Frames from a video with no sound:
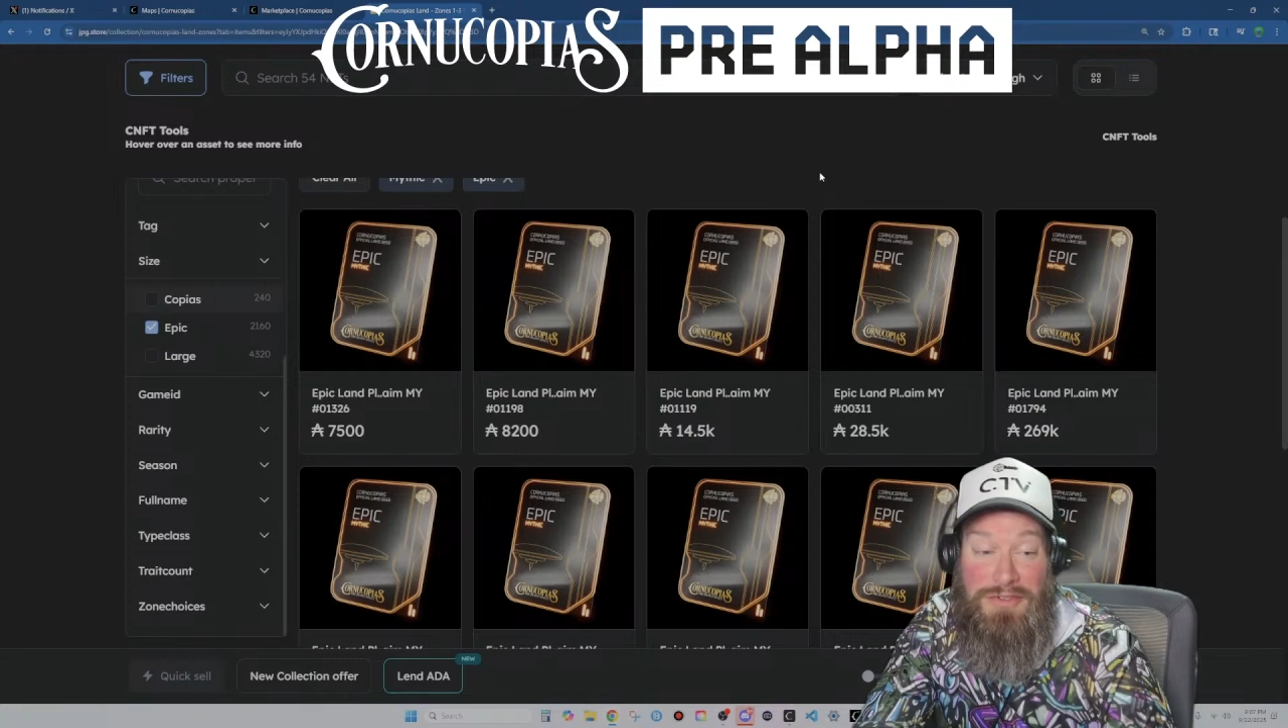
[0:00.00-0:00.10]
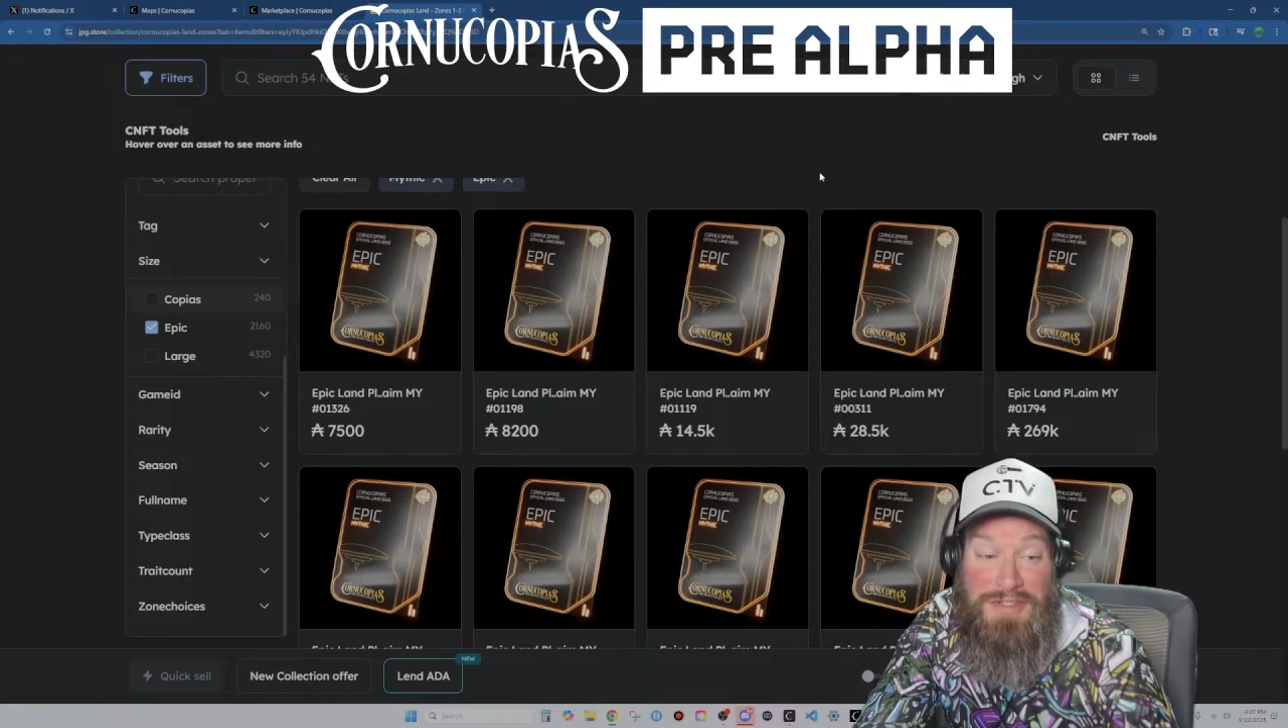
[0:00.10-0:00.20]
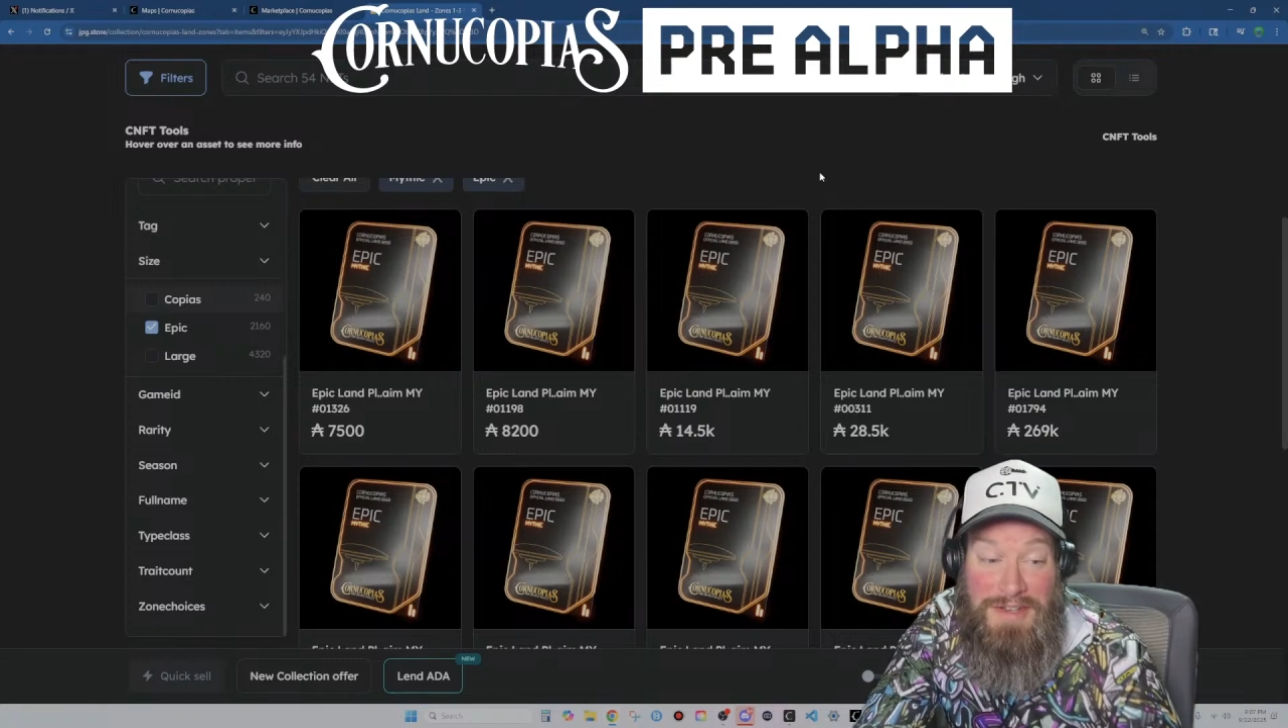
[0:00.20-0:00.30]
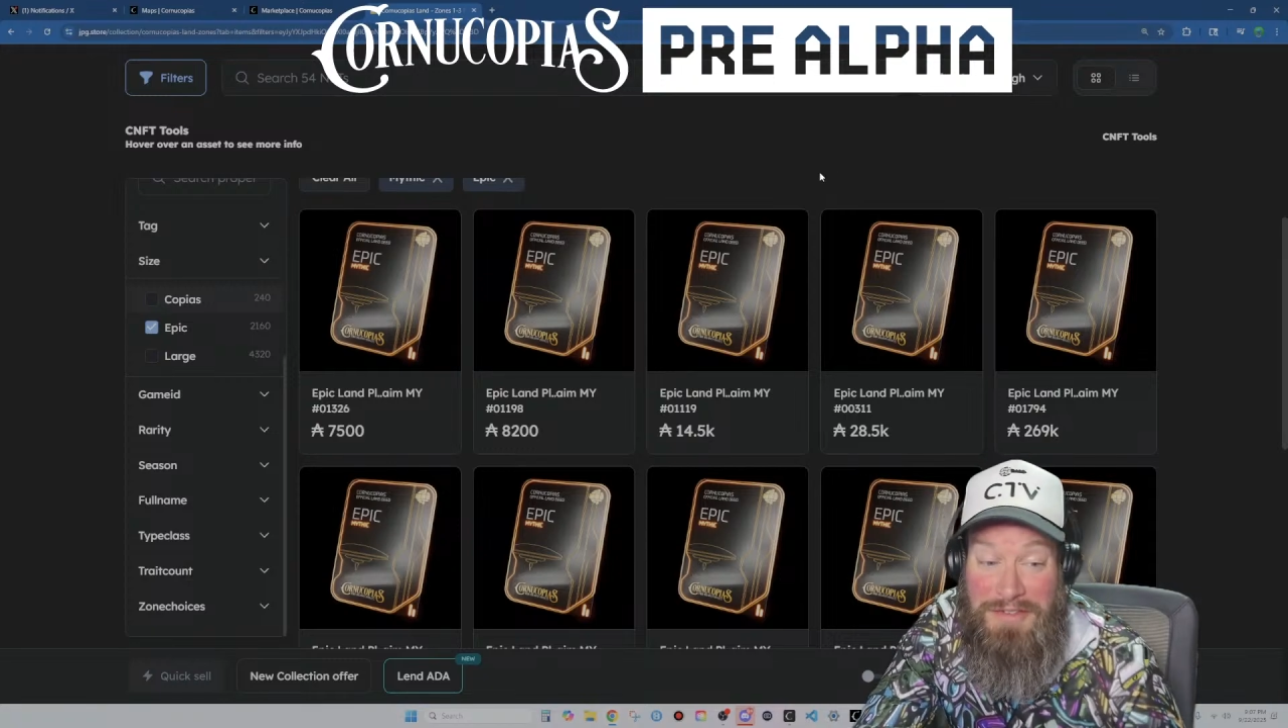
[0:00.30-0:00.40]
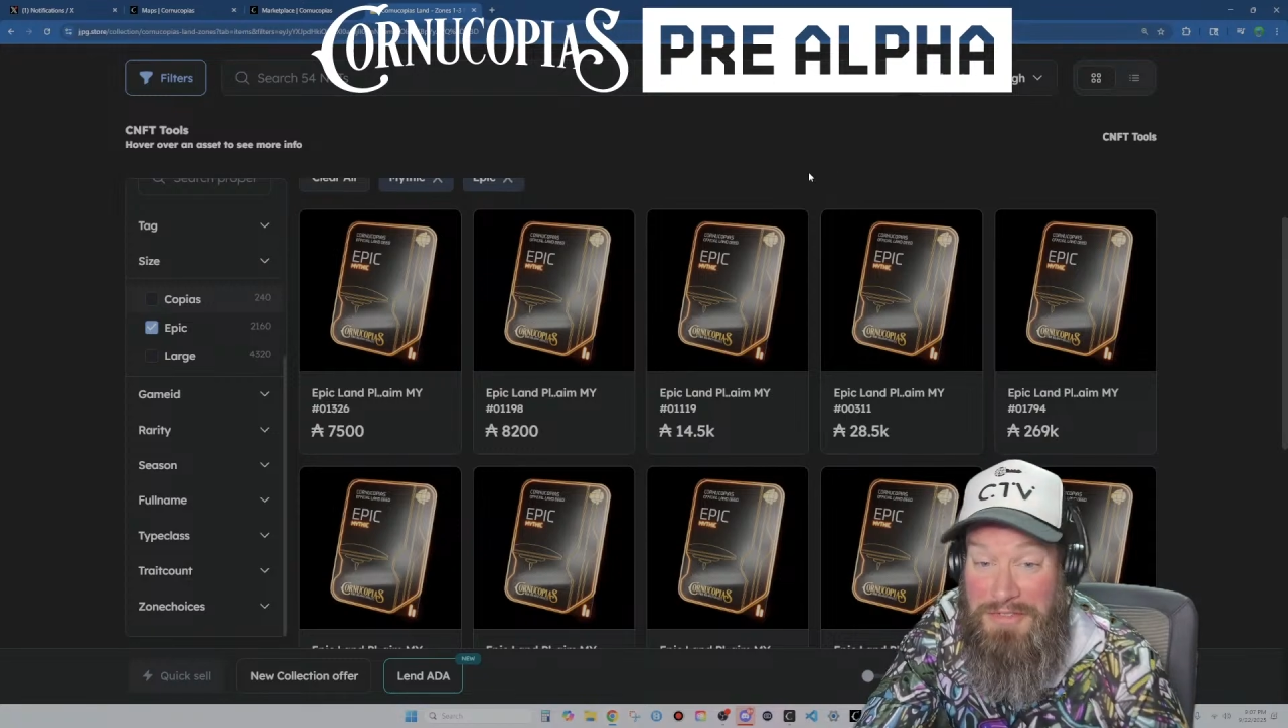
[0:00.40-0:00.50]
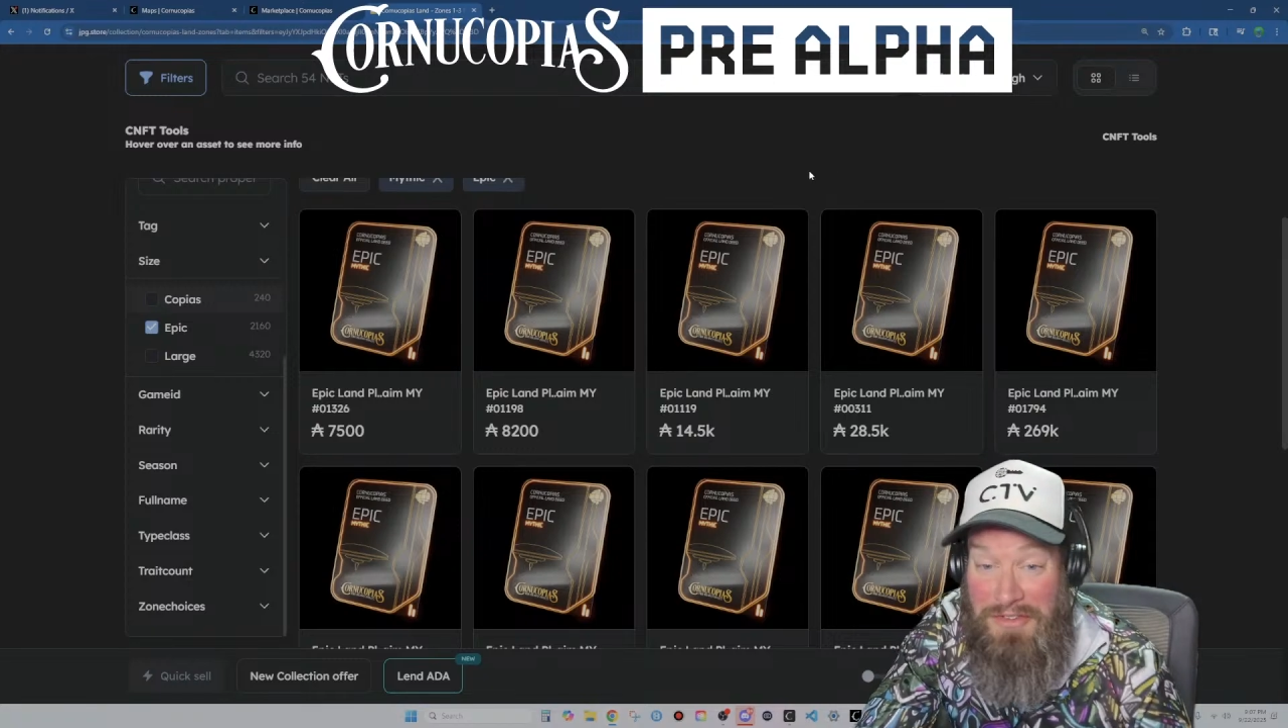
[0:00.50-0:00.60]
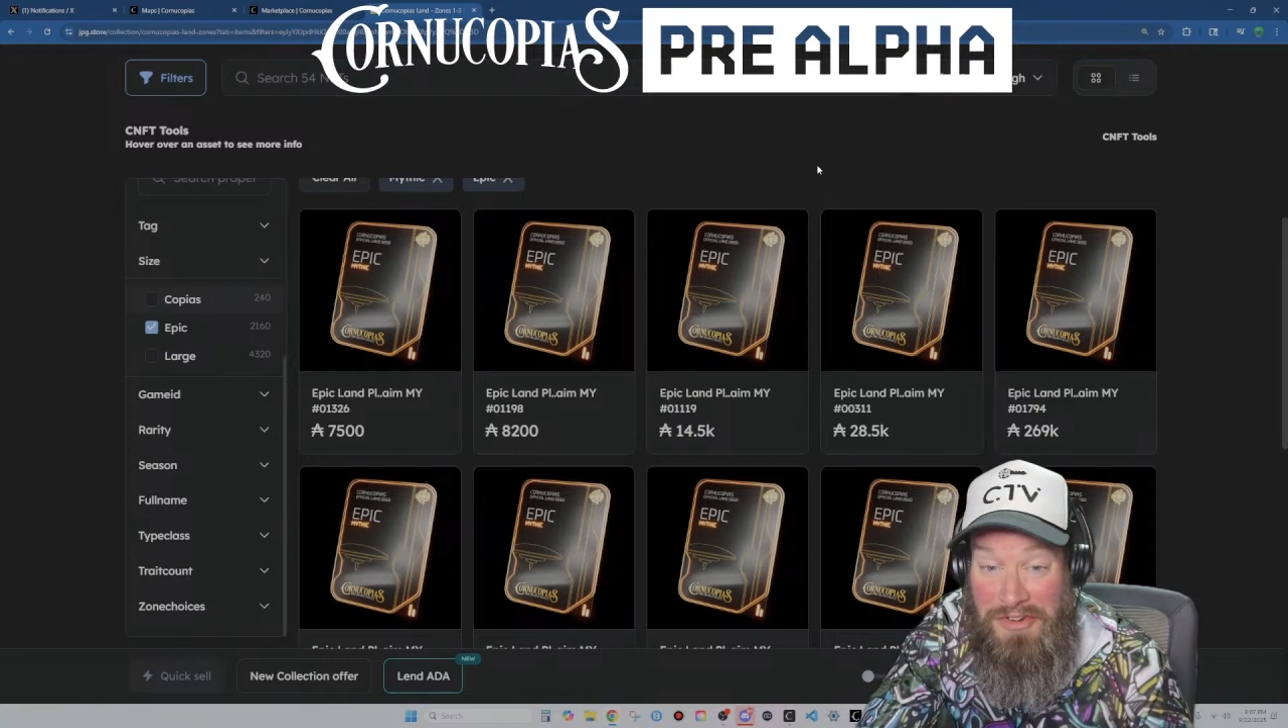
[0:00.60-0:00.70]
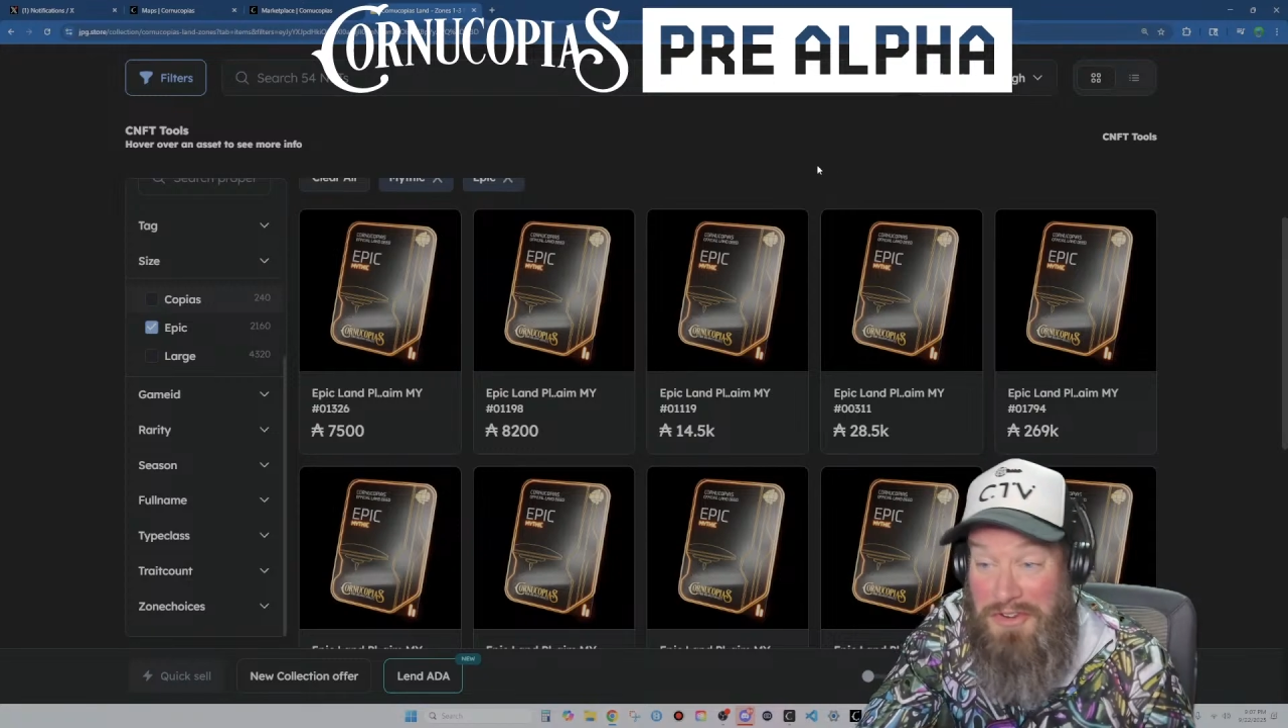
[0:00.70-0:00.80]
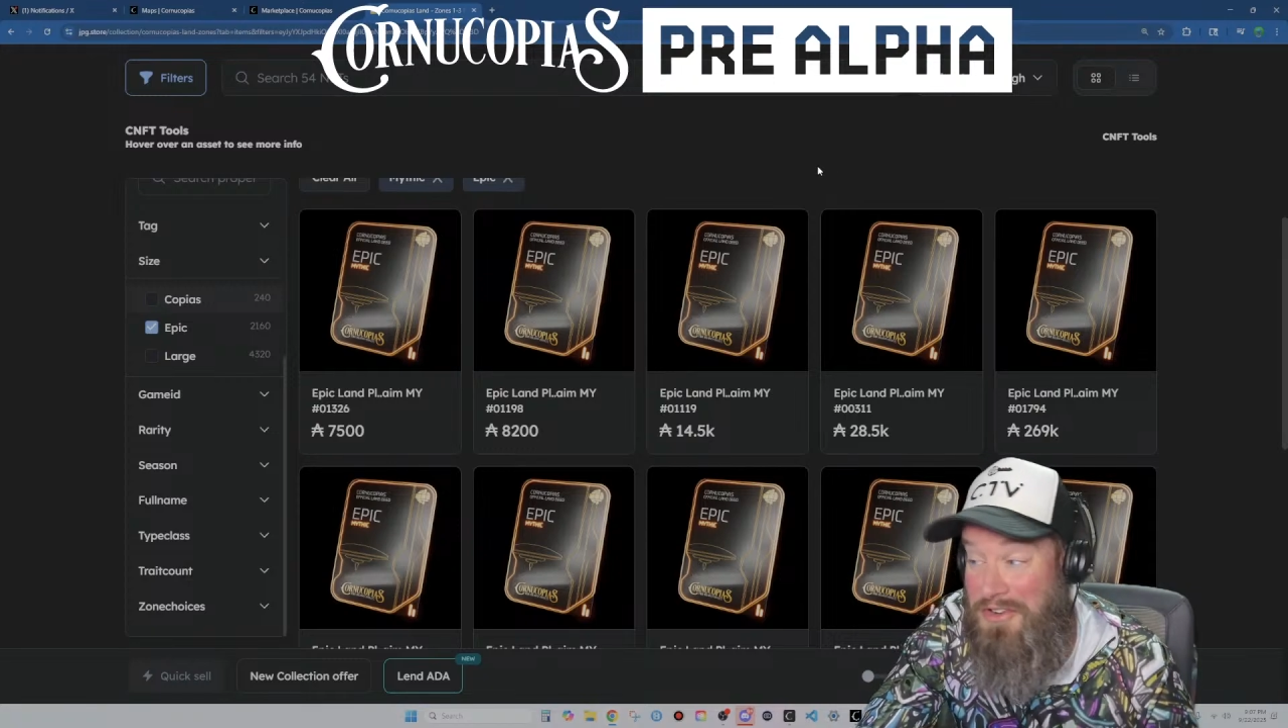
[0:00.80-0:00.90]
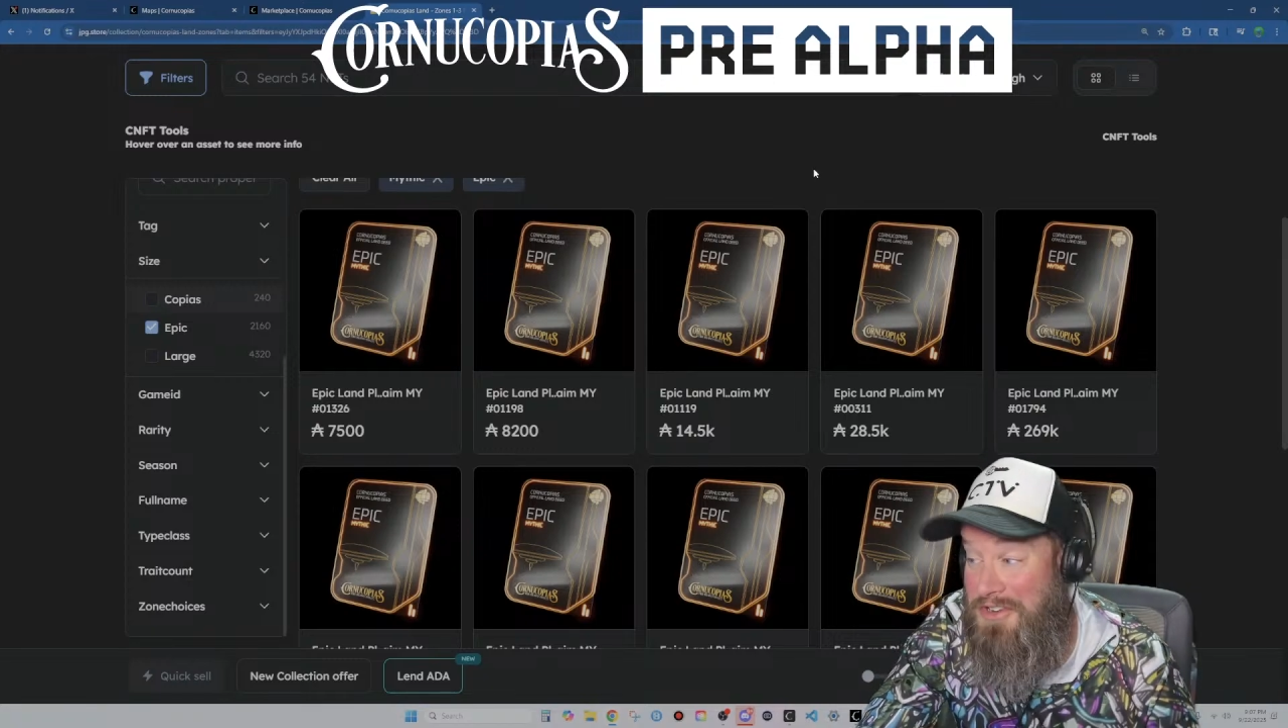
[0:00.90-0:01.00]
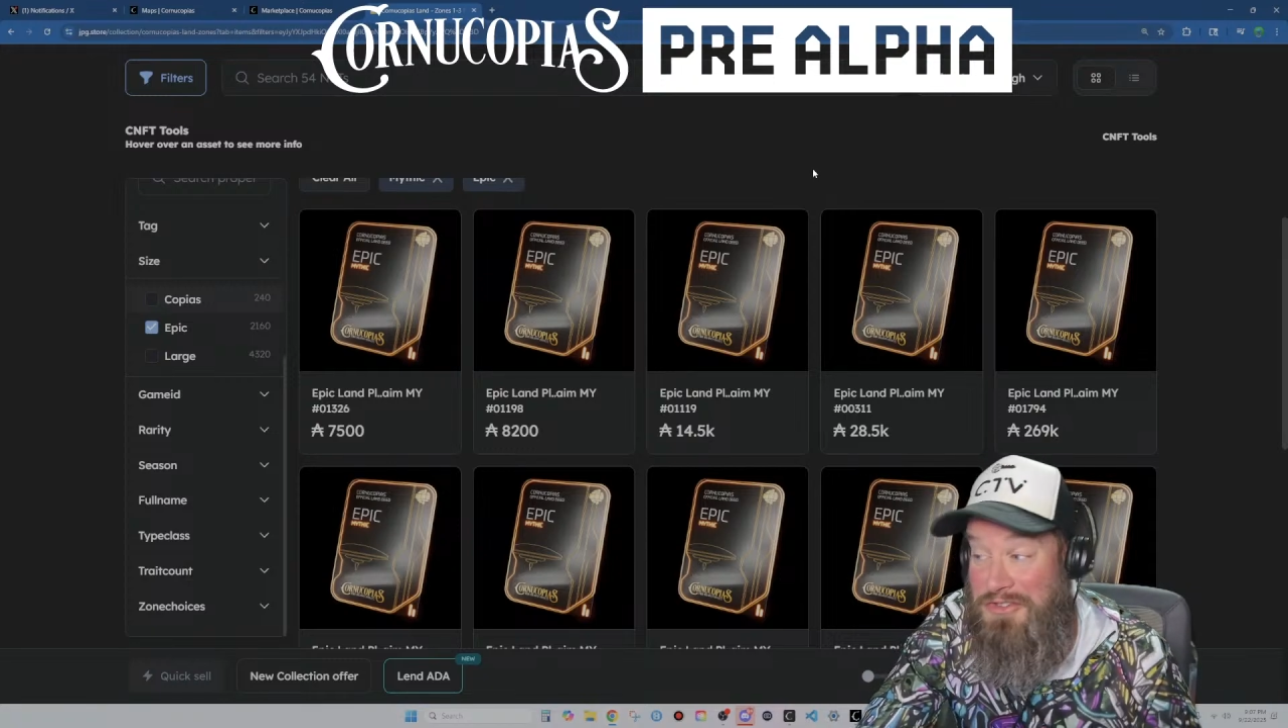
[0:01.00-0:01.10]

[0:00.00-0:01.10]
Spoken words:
7,500 is